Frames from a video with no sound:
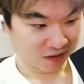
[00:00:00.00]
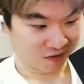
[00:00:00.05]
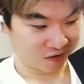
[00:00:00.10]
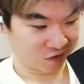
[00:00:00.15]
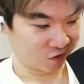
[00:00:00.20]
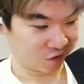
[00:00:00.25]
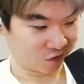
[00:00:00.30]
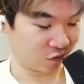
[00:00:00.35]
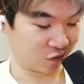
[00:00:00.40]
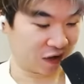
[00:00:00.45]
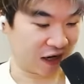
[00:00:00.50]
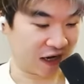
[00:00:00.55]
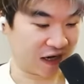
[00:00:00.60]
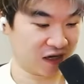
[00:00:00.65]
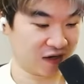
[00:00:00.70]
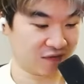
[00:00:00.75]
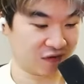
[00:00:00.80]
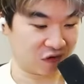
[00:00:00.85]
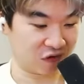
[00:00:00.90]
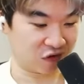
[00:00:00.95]
Dude, the
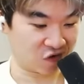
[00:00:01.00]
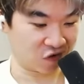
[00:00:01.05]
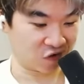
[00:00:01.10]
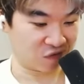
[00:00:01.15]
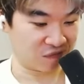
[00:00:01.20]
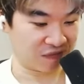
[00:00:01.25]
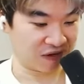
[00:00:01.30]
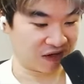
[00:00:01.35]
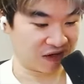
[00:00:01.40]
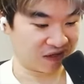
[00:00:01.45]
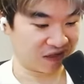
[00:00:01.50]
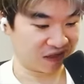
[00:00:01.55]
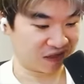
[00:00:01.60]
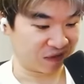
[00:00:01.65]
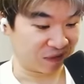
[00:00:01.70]
writing of this show, man.